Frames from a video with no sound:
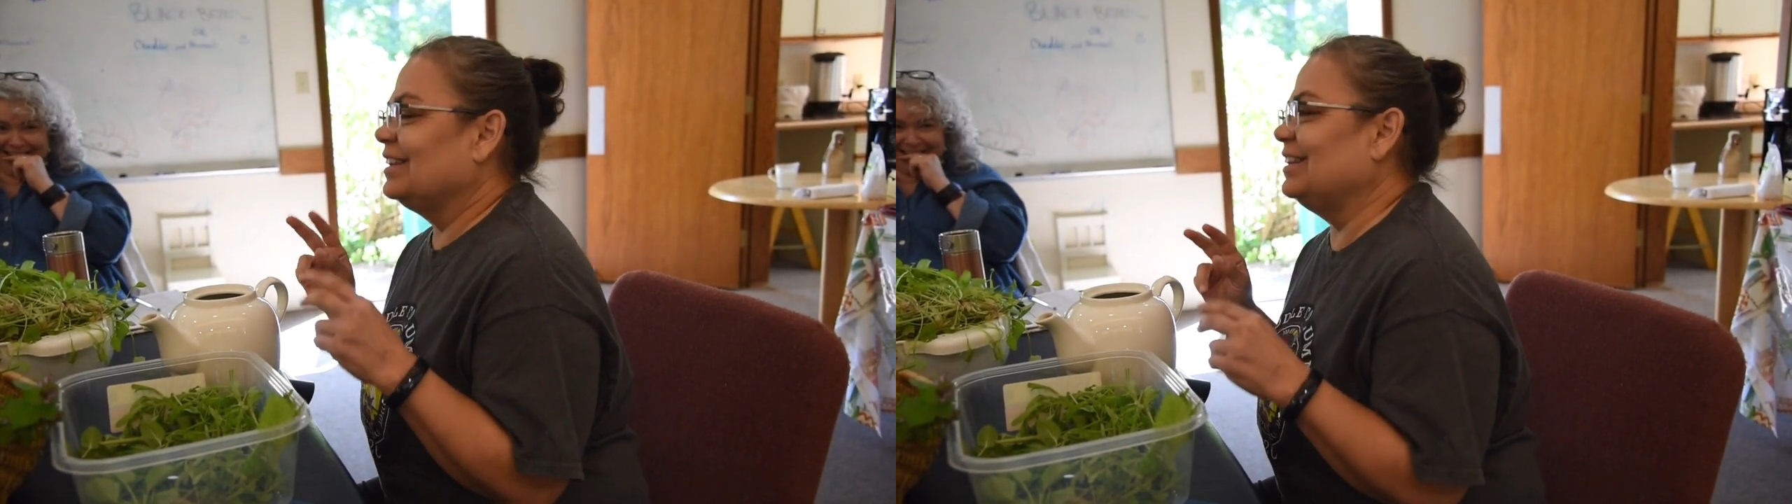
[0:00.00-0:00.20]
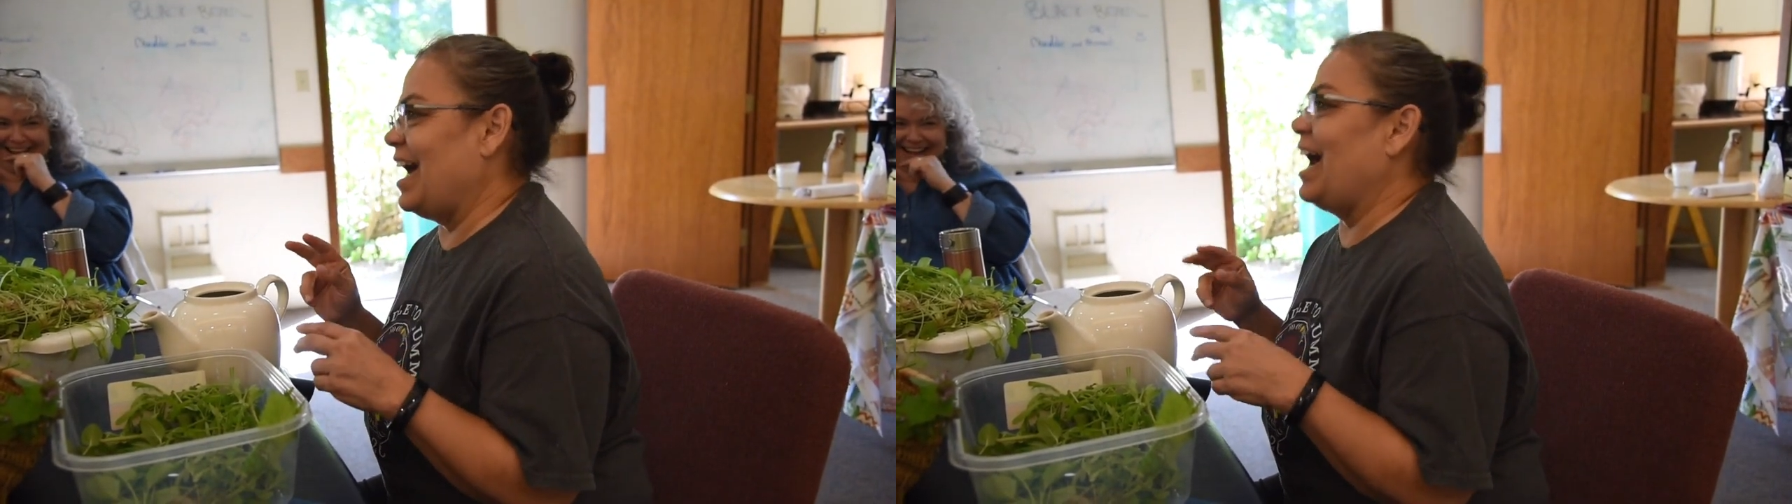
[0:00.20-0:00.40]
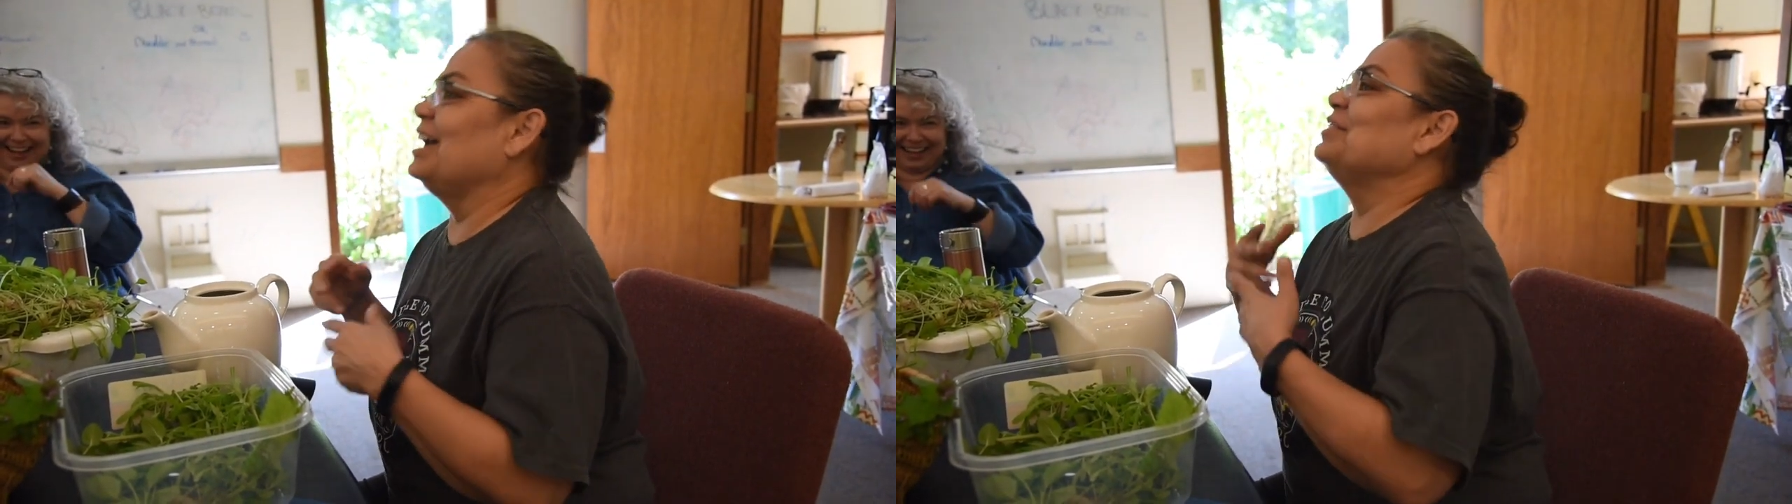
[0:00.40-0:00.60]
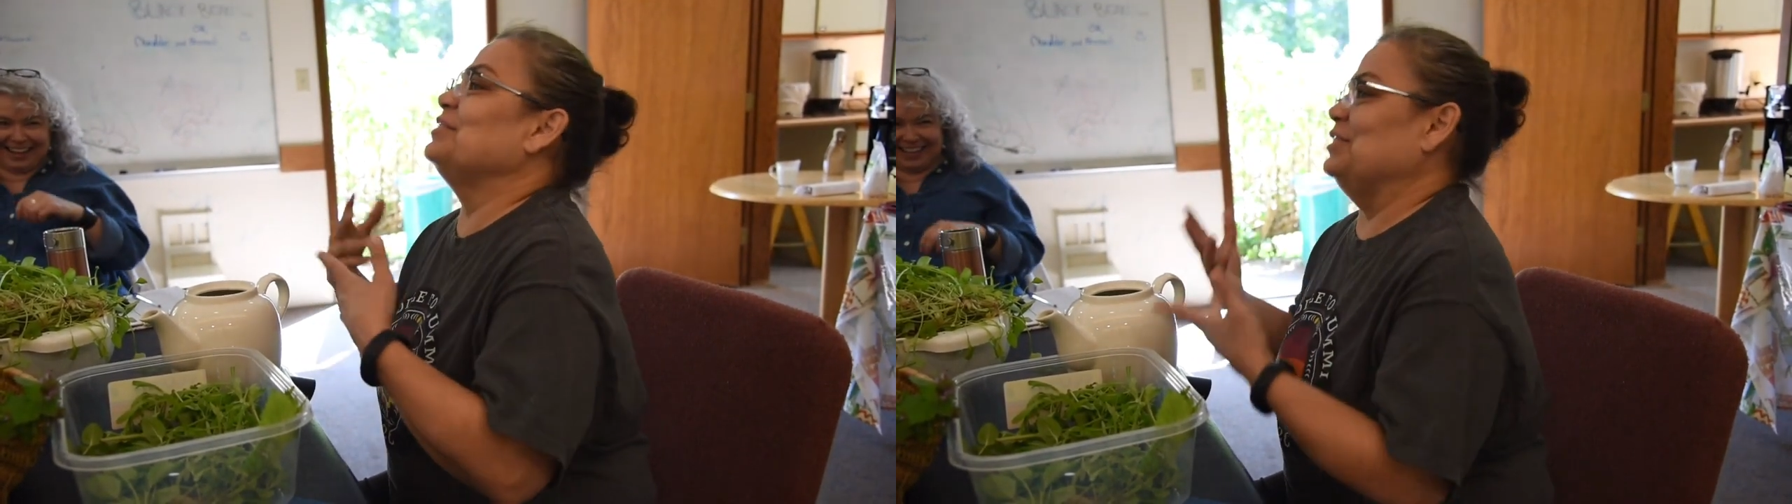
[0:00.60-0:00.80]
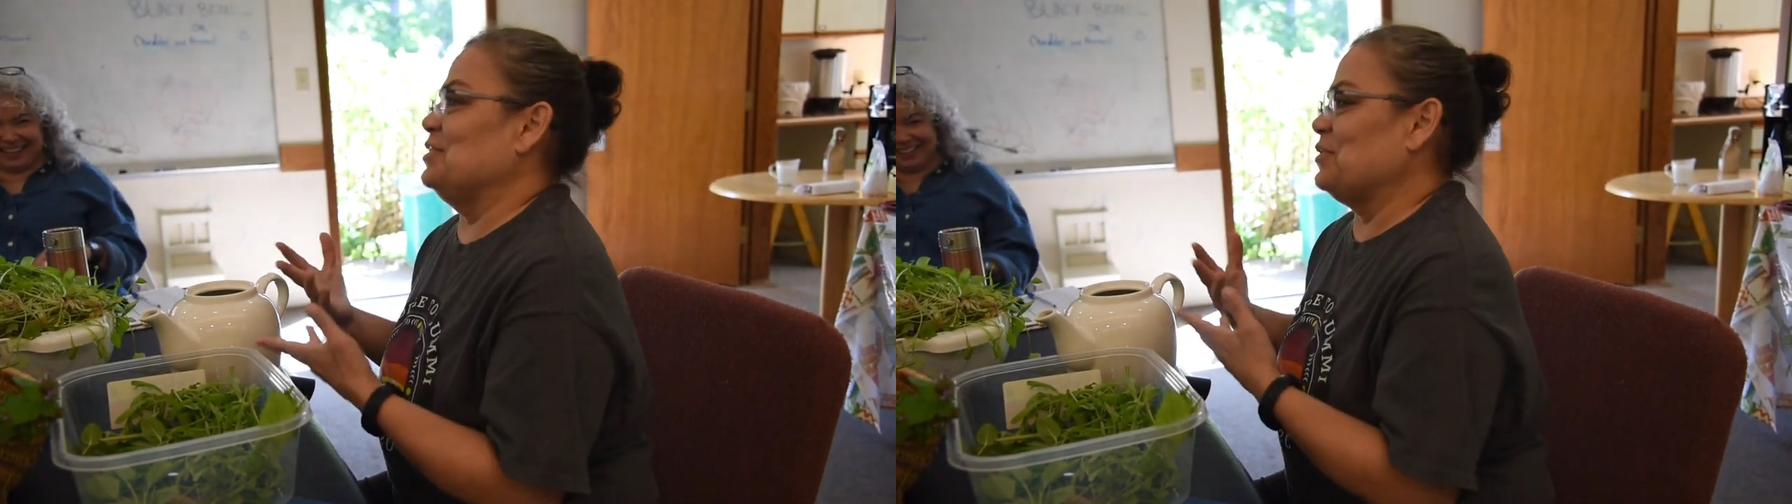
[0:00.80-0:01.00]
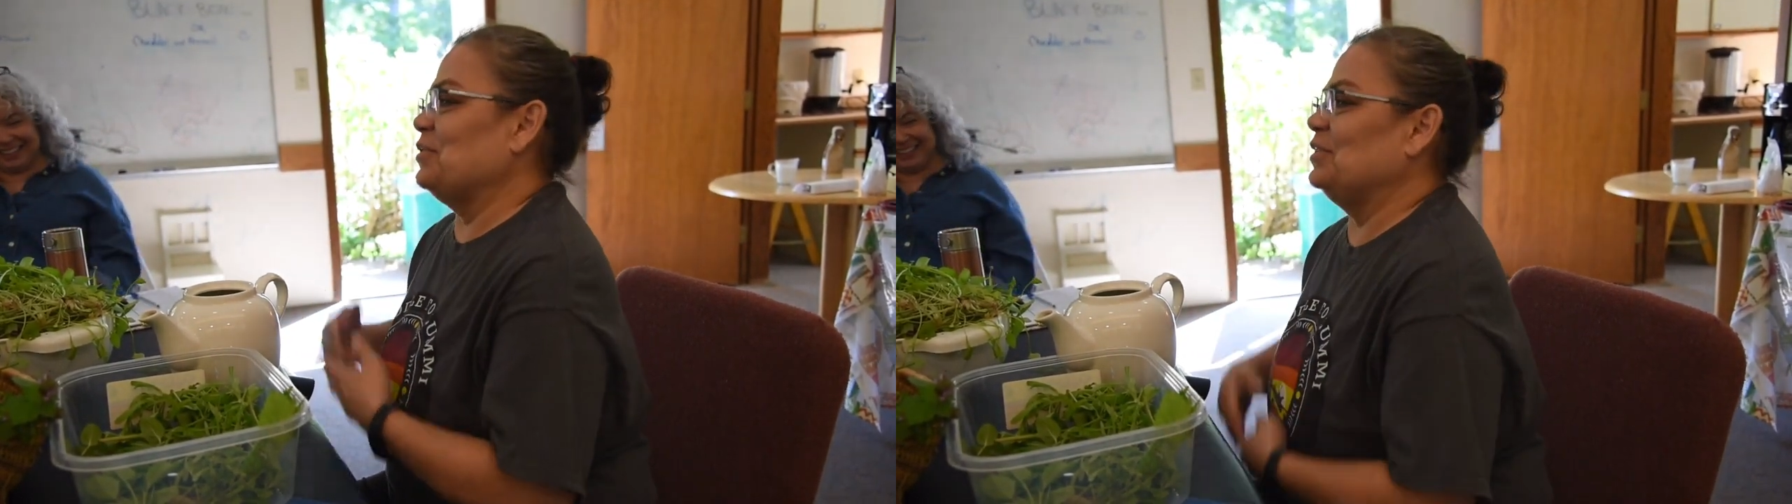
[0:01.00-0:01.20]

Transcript: that, you know,